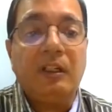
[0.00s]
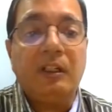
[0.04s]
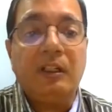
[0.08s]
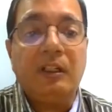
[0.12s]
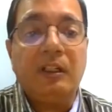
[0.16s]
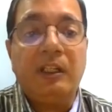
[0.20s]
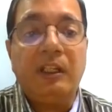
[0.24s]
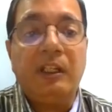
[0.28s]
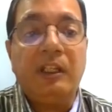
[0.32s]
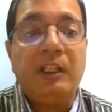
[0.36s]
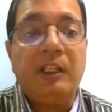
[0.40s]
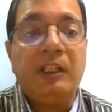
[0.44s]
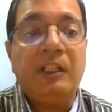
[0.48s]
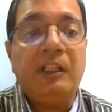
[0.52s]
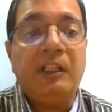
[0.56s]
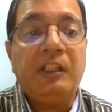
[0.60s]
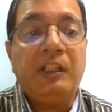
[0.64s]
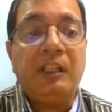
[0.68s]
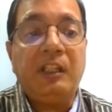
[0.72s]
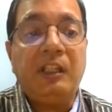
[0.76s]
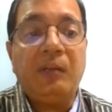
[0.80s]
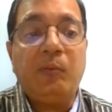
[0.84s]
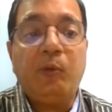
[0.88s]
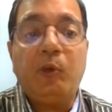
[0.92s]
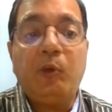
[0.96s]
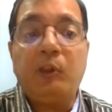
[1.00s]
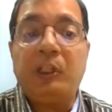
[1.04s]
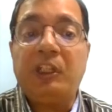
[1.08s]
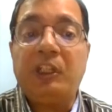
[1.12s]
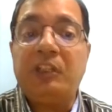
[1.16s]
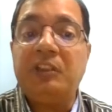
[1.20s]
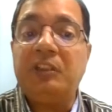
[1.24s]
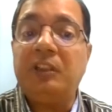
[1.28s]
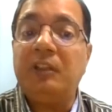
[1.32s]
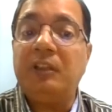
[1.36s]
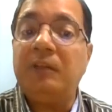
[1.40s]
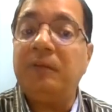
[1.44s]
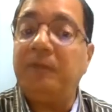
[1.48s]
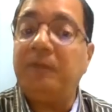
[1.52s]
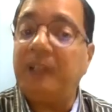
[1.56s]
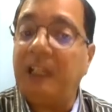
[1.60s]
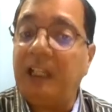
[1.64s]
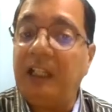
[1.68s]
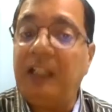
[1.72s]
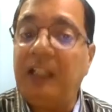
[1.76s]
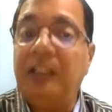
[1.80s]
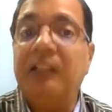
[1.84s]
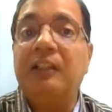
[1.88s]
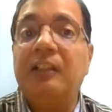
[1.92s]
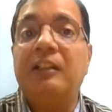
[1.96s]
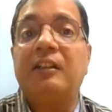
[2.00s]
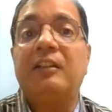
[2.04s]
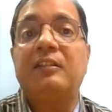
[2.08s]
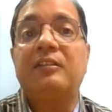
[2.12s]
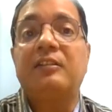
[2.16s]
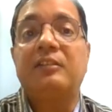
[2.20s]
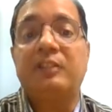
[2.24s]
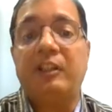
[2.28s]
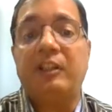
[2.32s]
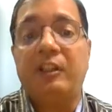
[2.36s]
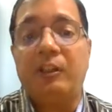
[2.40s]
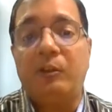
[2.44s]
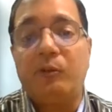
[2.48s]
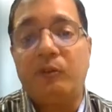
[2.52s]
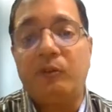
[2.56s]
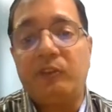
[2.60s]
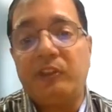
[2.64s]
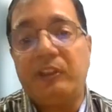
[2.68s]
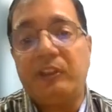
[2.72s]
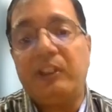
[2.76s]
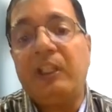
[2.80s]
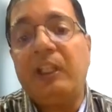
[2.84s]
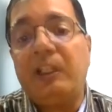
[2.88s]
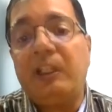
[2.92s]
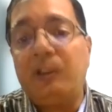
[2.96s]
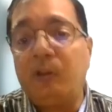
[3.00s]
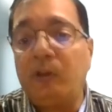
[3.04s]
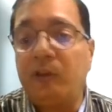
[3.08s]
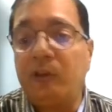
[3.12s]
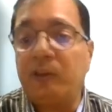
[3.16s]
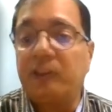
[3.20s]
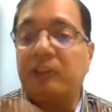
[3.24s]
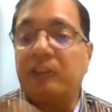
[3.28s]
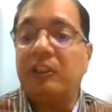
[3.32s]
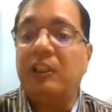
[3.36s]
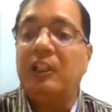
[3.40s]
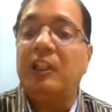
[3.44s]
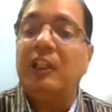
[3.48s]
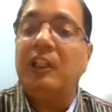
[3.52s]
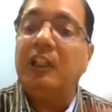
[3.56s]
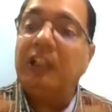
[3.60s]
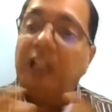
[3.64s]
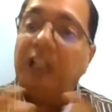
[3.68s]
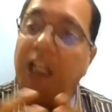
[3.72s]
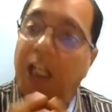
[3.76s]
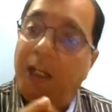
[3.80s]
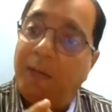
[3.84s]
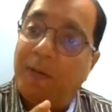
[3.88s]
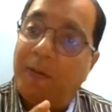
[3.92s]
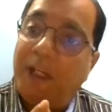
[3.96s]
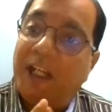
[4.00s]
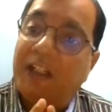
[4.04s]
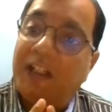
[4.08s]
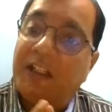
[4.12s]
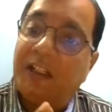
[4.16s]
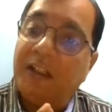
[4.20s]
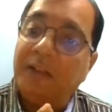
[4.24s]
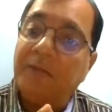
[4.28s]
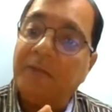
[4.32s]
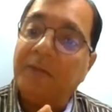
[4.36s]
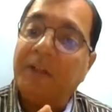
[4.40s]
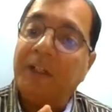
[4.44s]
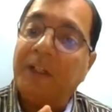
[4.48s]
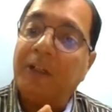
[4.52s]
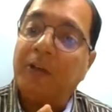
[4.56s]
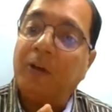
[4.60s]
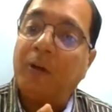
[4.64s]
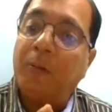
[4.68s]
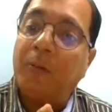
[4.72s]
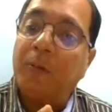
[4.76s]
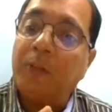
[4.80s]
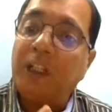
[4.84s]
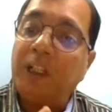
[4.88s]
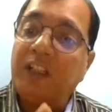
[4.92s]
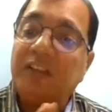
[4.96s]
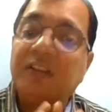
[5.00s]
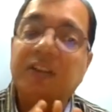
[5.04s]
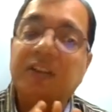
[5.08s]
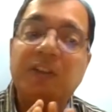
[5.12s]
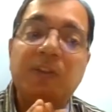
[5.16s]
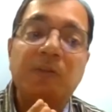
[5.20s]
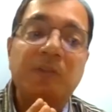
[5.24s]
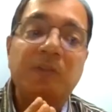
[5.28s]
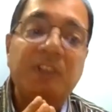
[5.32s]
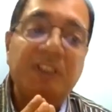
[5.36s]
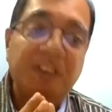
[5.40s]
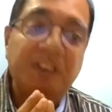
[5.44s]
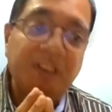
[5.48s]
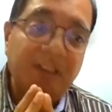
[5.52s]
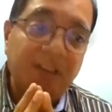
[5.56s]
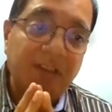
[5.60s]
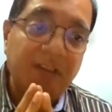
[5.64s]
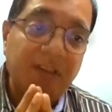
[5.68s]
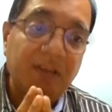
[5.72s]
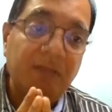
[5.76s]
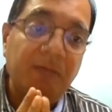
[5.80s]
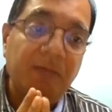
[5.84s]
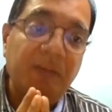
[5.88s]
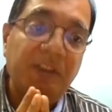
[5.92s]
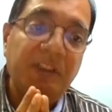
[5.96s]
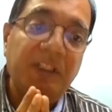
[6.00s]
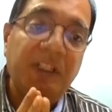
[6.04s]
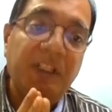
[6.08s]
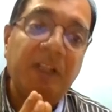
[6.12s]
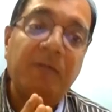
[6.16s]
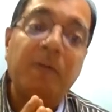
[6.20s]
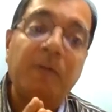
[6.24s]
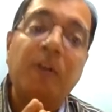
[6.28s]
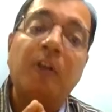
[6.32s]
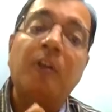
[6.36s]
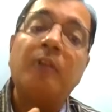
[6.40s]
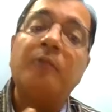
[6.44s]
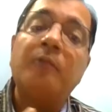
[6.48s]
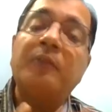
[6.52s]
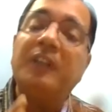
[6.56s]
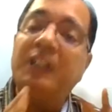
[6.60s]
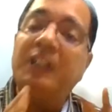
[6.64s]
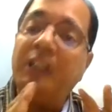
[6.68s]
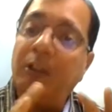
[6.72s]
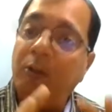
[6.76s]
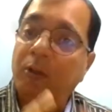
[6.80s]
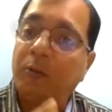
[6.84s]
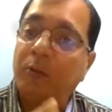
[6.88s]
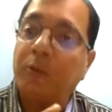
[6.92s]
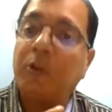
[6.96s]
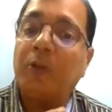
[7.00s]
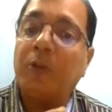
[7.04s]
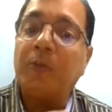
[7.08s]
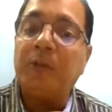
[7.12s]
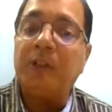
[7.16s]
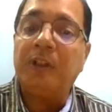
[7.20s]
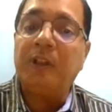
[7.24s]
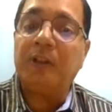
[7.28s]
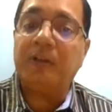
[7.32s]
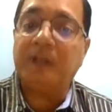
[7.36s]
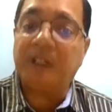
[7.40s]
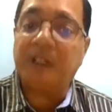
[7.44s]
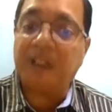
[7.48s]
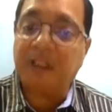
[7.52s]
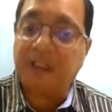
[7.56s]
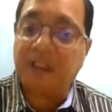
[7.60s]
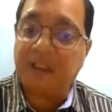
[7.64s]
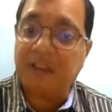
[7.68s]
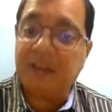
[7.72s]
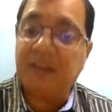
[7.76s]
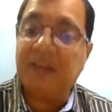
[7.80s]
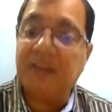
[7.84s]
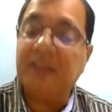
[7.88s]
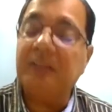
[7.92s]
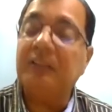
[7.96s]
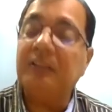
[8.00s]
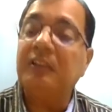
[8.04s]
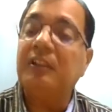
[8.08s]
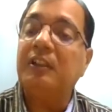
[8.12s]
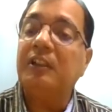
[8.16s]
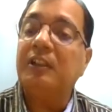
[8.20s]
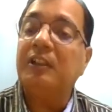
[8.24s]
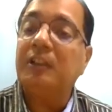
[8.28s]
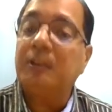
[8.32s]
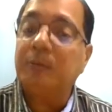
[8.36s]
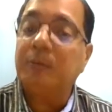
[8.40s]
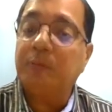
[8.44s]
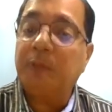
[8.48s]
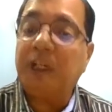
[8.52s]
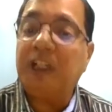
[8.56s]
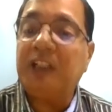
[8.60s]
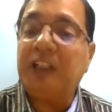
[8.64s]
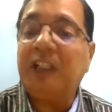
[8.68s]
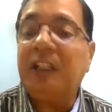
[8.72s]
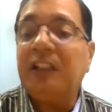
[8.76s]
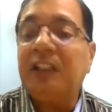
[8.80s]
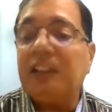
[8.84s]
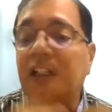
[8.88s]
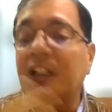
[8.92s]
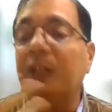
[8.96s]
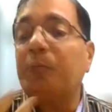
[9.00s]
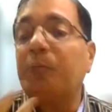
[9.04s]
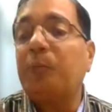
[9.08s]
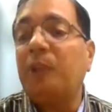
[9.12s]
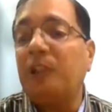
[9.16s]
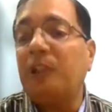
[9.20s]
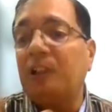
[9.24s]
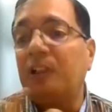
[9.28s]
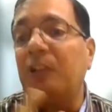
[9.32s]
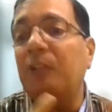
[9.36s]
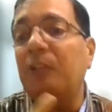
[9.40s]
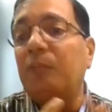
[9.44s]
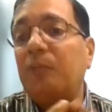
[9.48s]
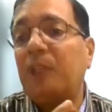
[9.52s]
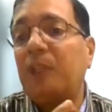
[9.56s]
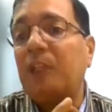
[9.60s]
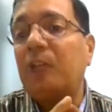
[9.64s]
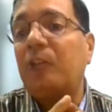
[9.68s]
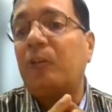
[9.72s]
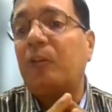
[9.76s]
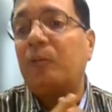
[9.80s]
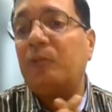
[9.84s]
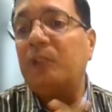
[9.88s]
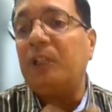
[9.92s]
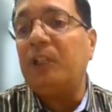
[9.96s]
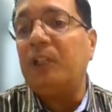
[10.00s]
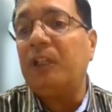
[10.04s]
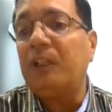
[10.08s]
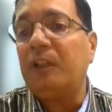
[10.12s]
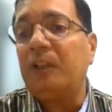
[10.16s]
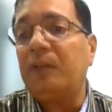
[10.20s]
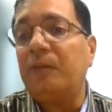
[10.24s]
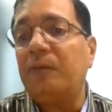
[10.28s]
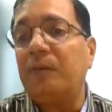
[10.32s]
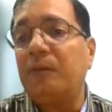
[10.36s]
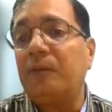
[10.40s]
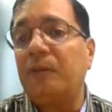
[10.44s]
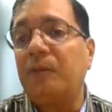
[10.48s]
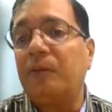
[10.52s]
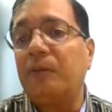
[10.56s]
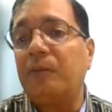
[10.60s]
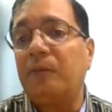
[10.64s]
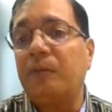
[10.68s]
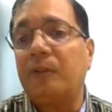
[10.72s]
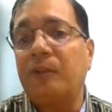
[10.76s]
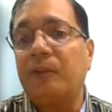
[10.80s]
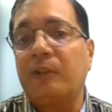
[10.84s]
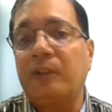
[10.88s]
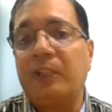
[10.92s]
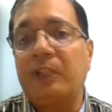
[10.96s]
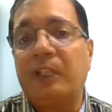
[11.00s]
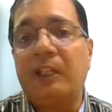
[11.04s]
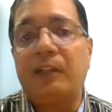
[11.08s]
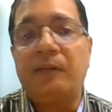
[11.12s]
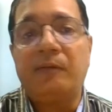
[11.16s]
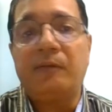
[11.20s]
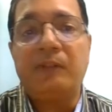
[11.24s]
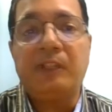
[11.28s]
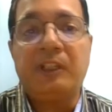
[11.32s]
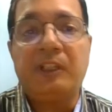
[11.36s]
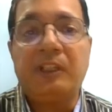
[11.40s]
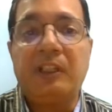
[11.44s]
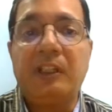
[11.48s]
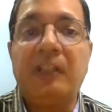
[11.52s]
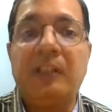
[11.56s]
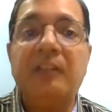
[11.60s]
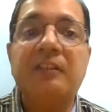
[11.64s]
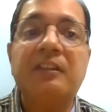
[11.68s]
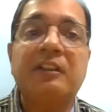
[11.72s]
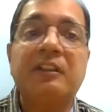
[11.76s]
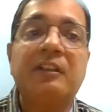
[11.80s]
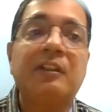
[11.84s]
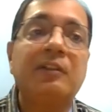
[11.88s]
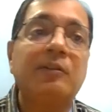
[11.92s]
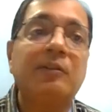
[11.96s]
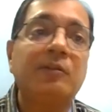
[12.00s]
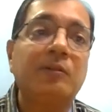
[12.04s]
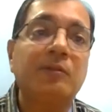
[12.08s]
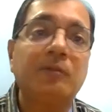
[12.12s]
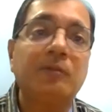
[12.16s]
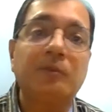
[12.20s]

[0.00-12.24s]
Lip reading: Integrating potential failures into scenarios help identify complex situations which have got very low probability of occurrence, but can cripple the main objective, that we set out